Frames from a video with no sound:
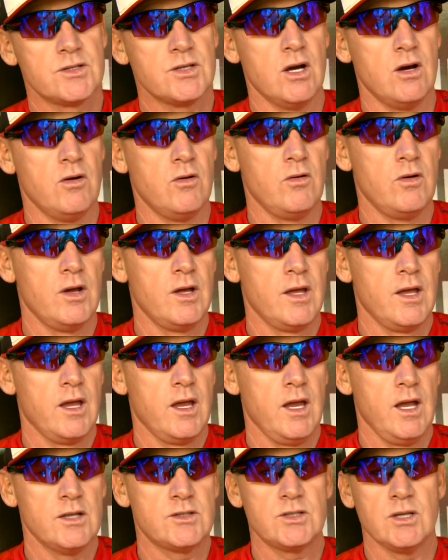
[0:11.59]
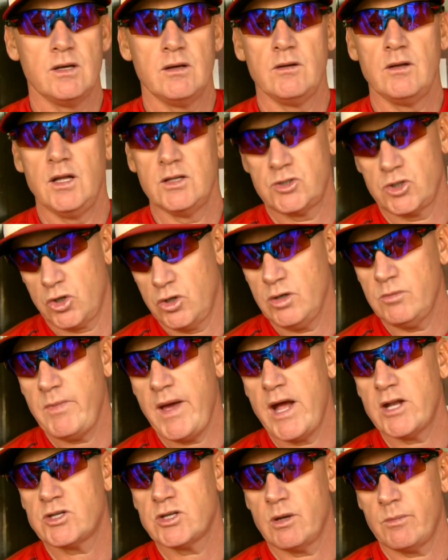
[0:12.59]
So it's a
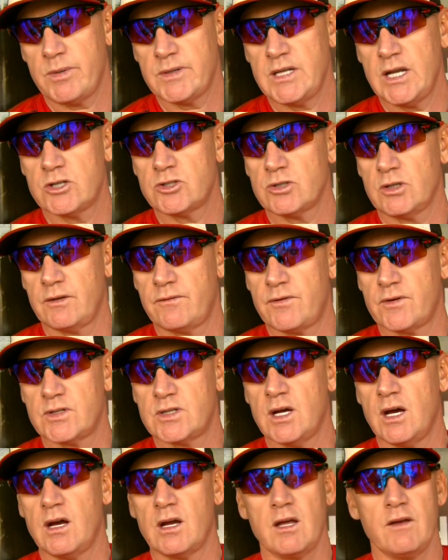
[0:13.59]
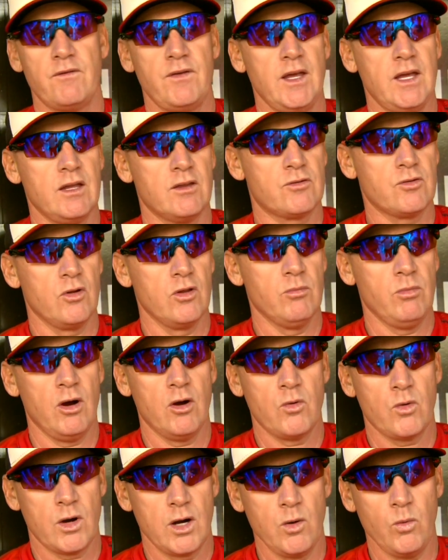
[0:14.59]
good matchup potentially for Doug if he can throw the
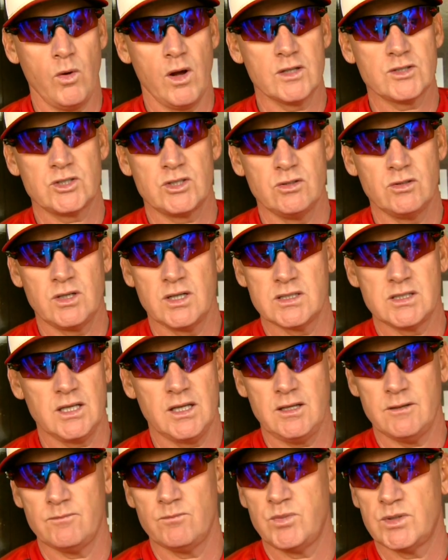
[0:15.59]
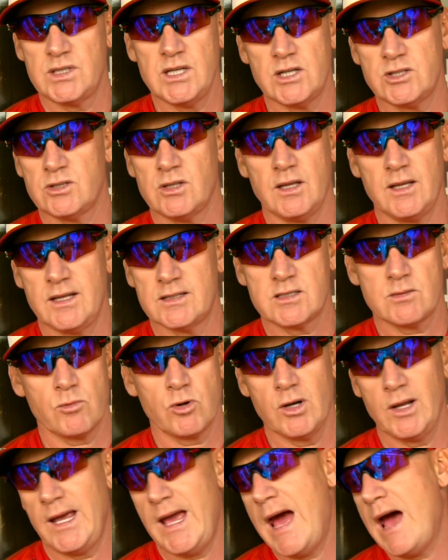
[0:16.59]
ball where he wants to, because he can potentially get
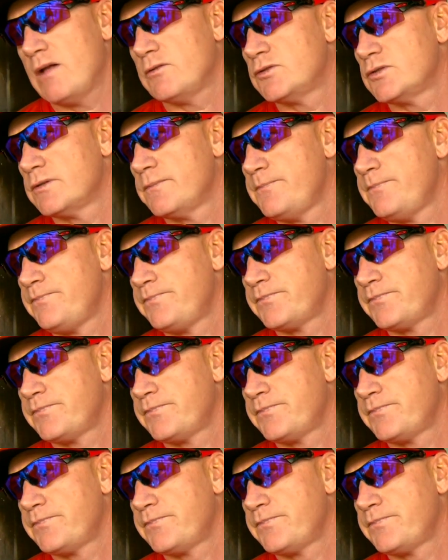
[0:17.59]
some early outs.